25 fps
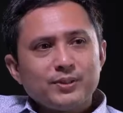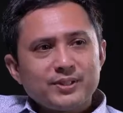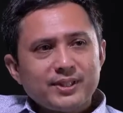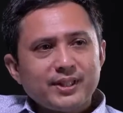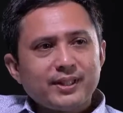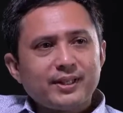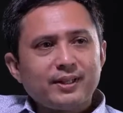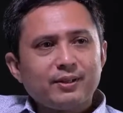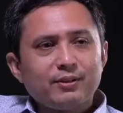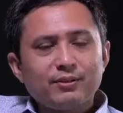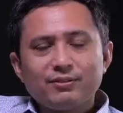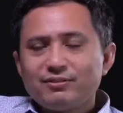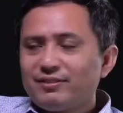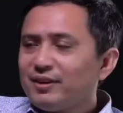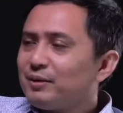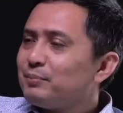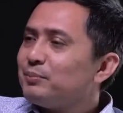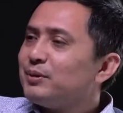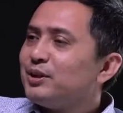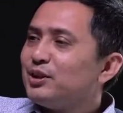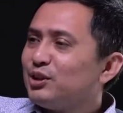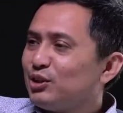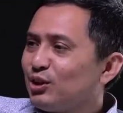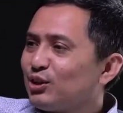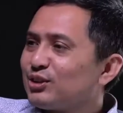had our
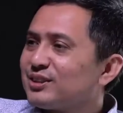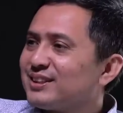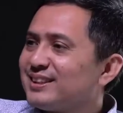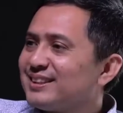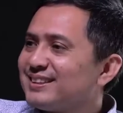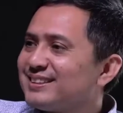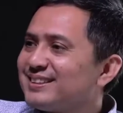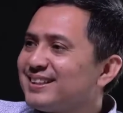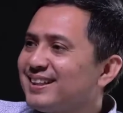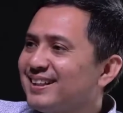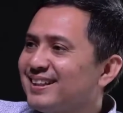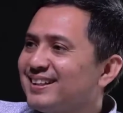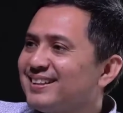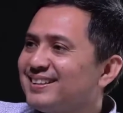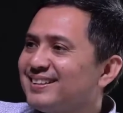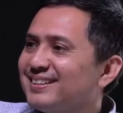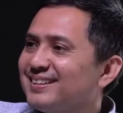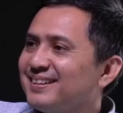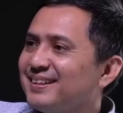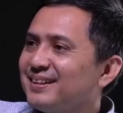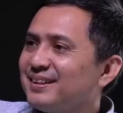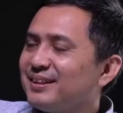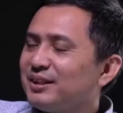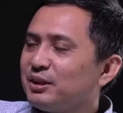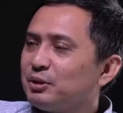family doctors,
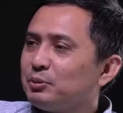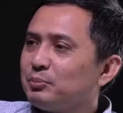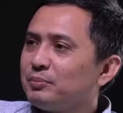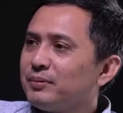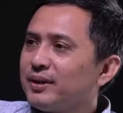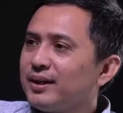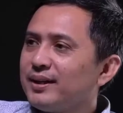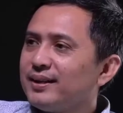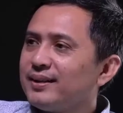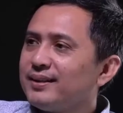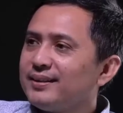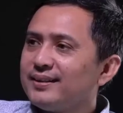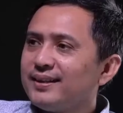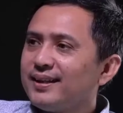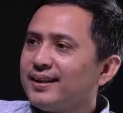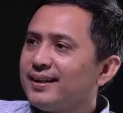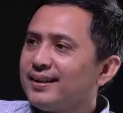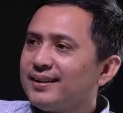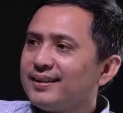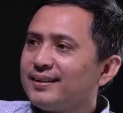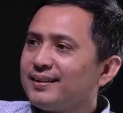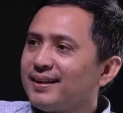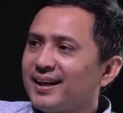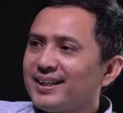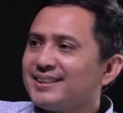
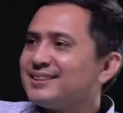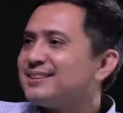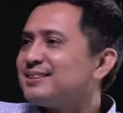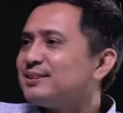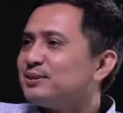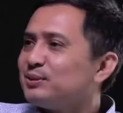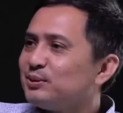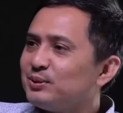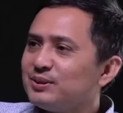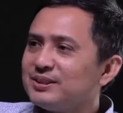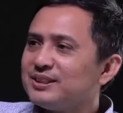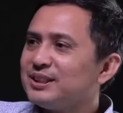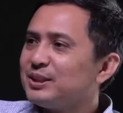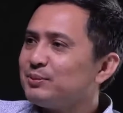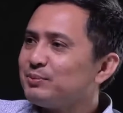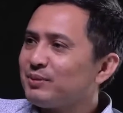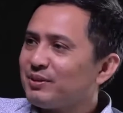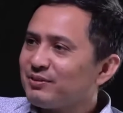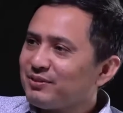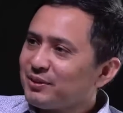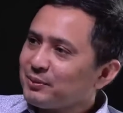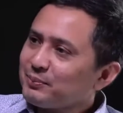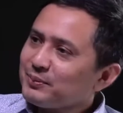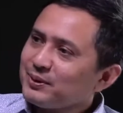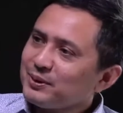and I still go and see my
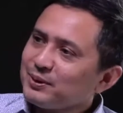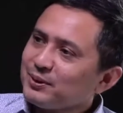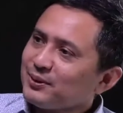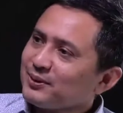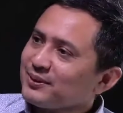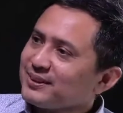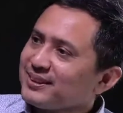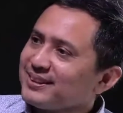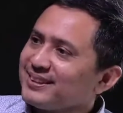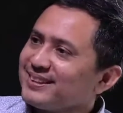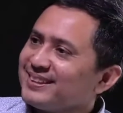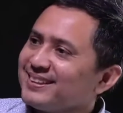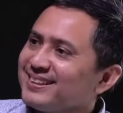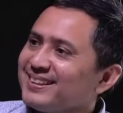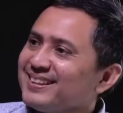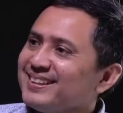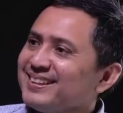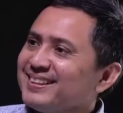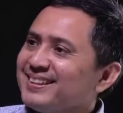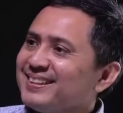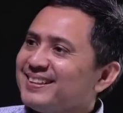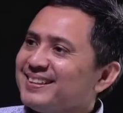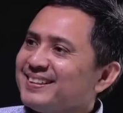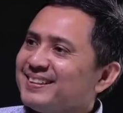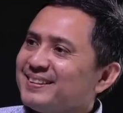family doctor.
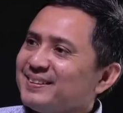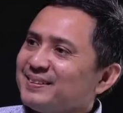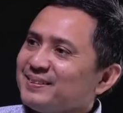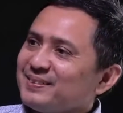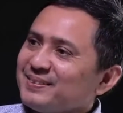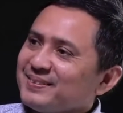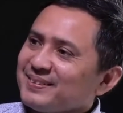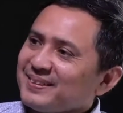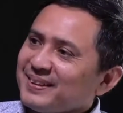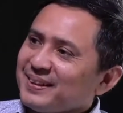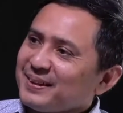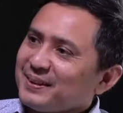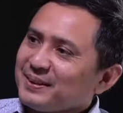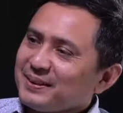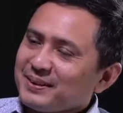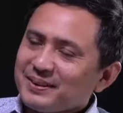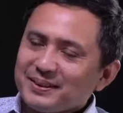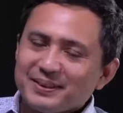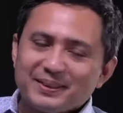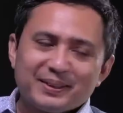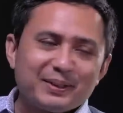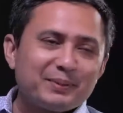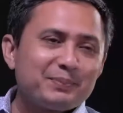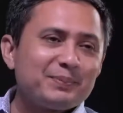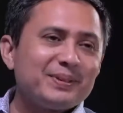
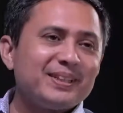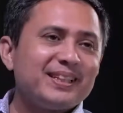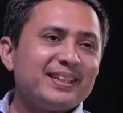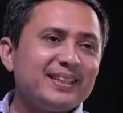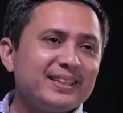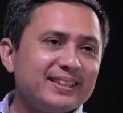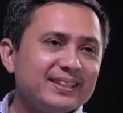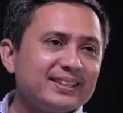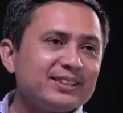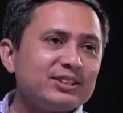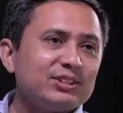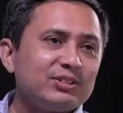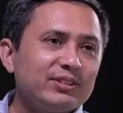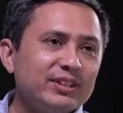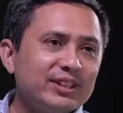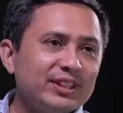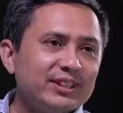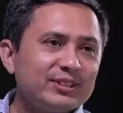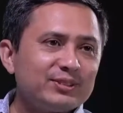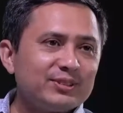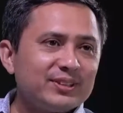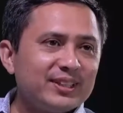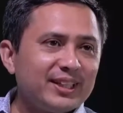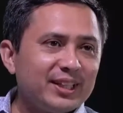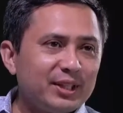How many years
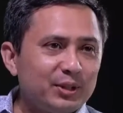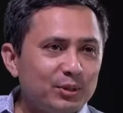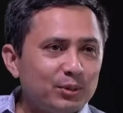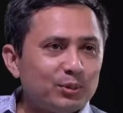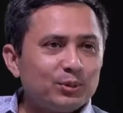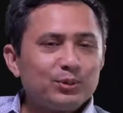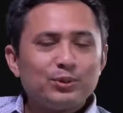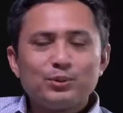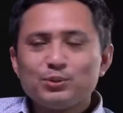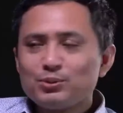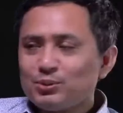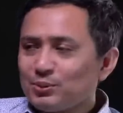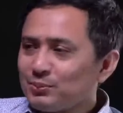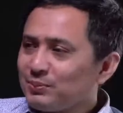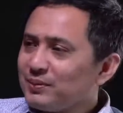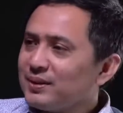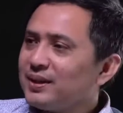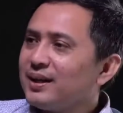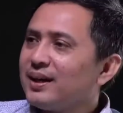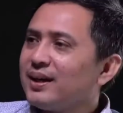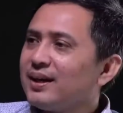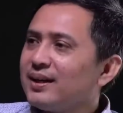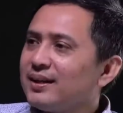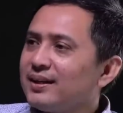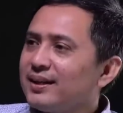really? So they know you from
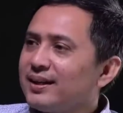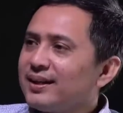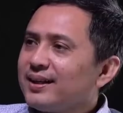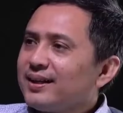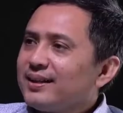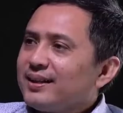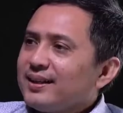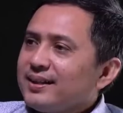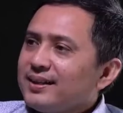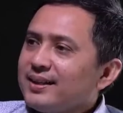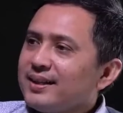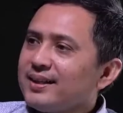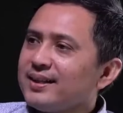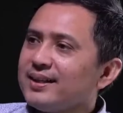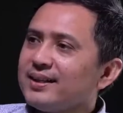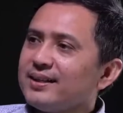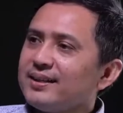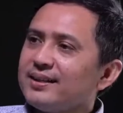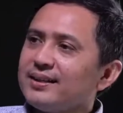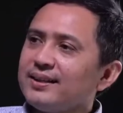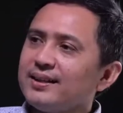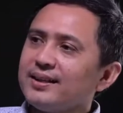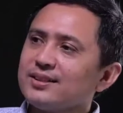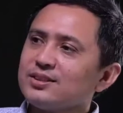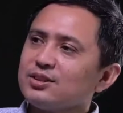young, and I think that it
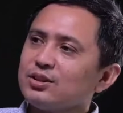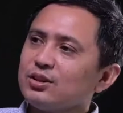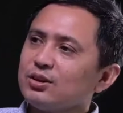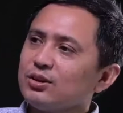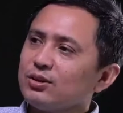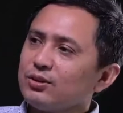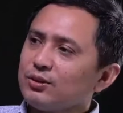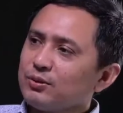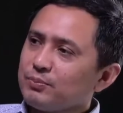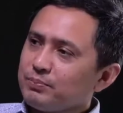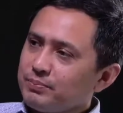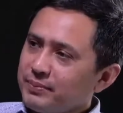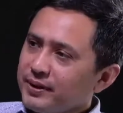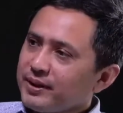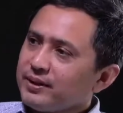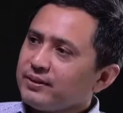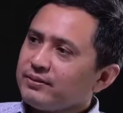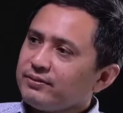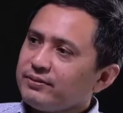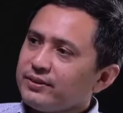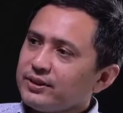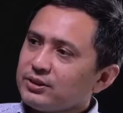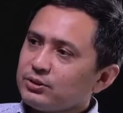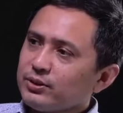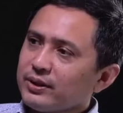has a lot of
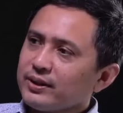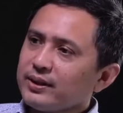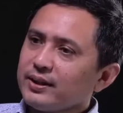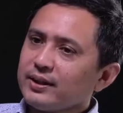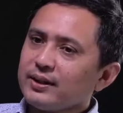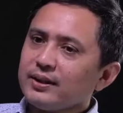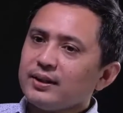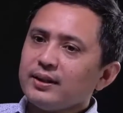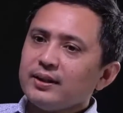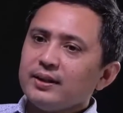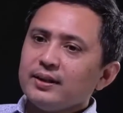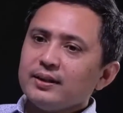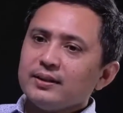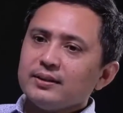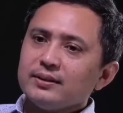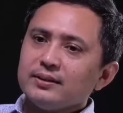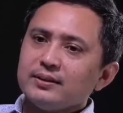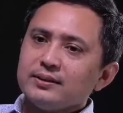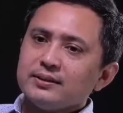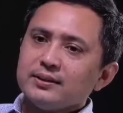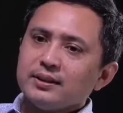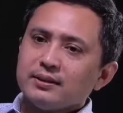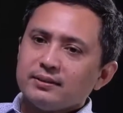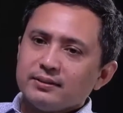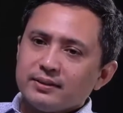benefits. So I think
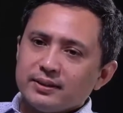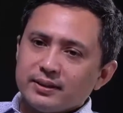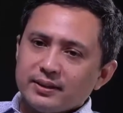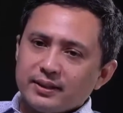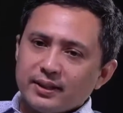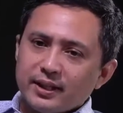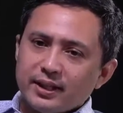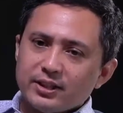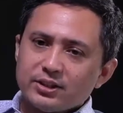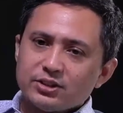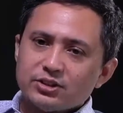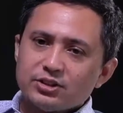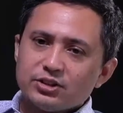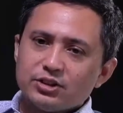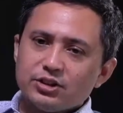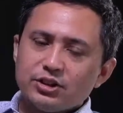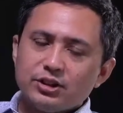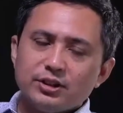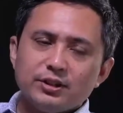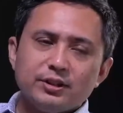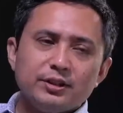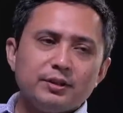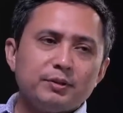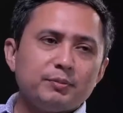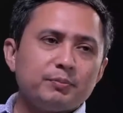this Healthier
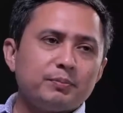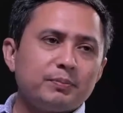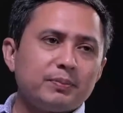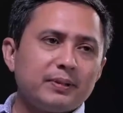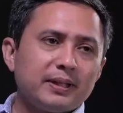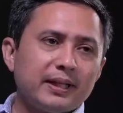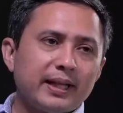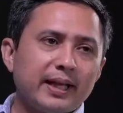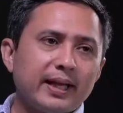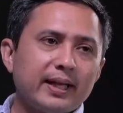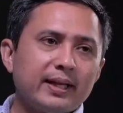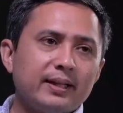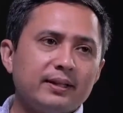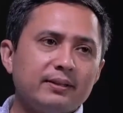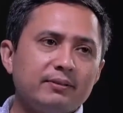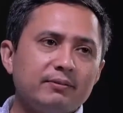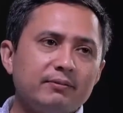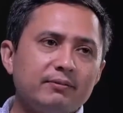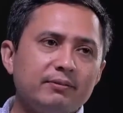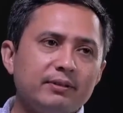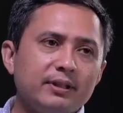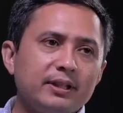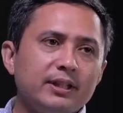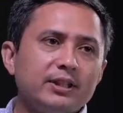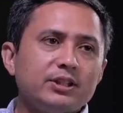SG
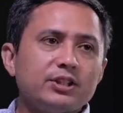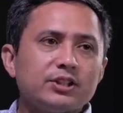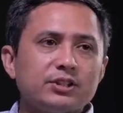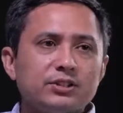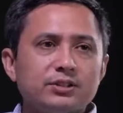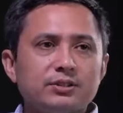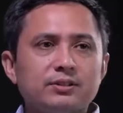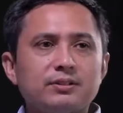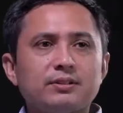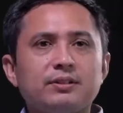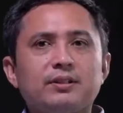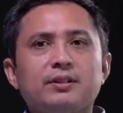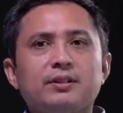plan really just